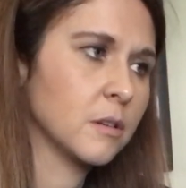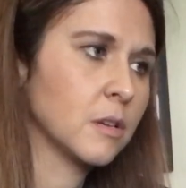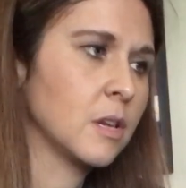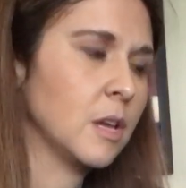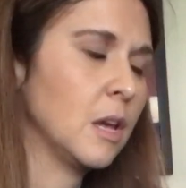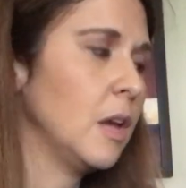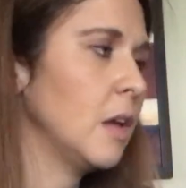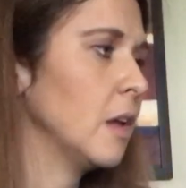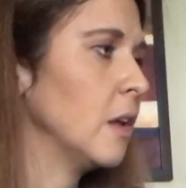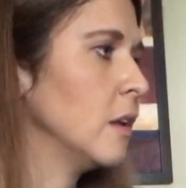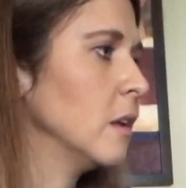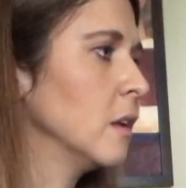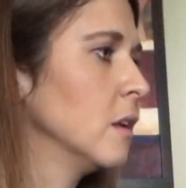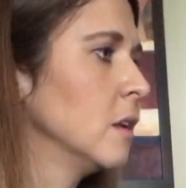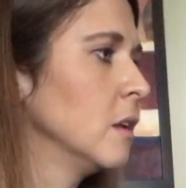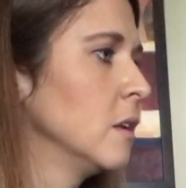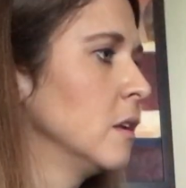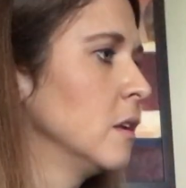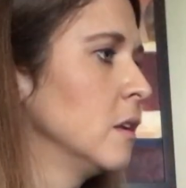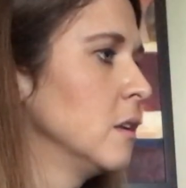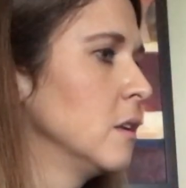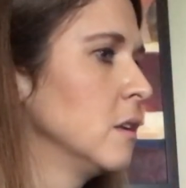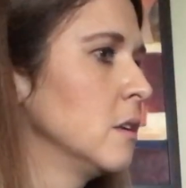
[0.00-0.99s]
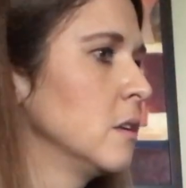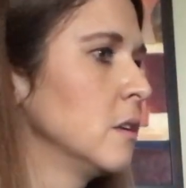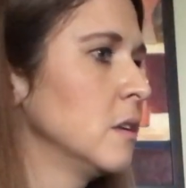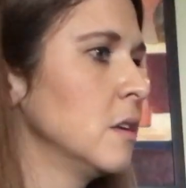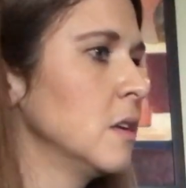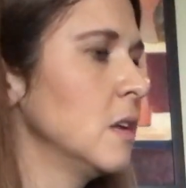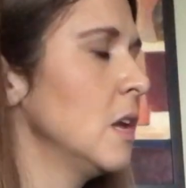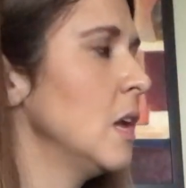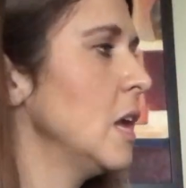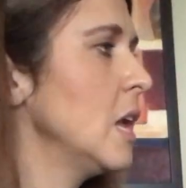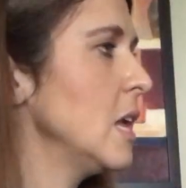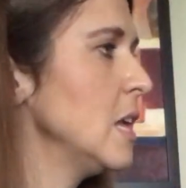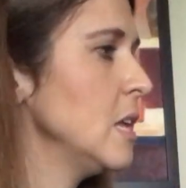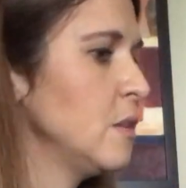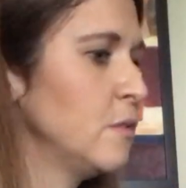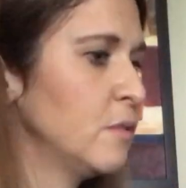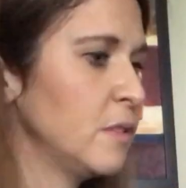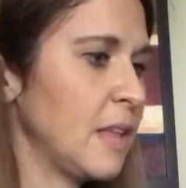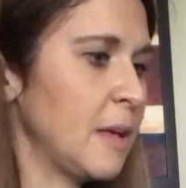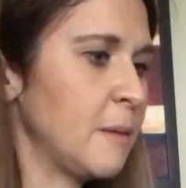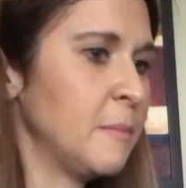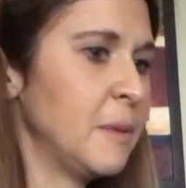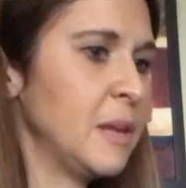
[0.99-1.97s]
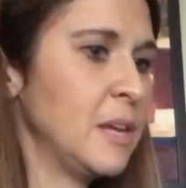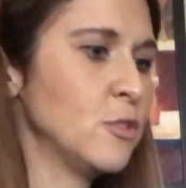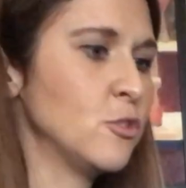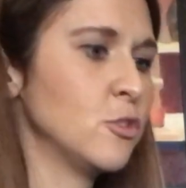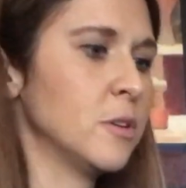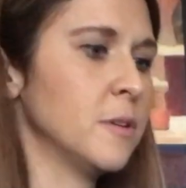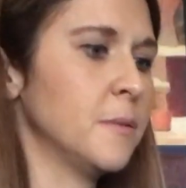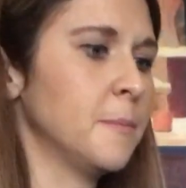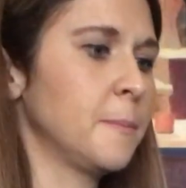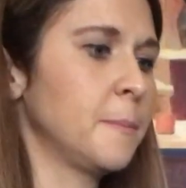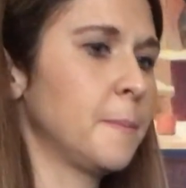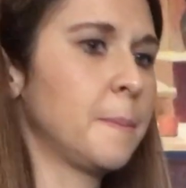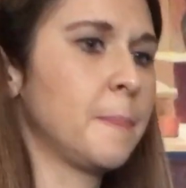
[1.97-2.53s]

Okay. E flat major.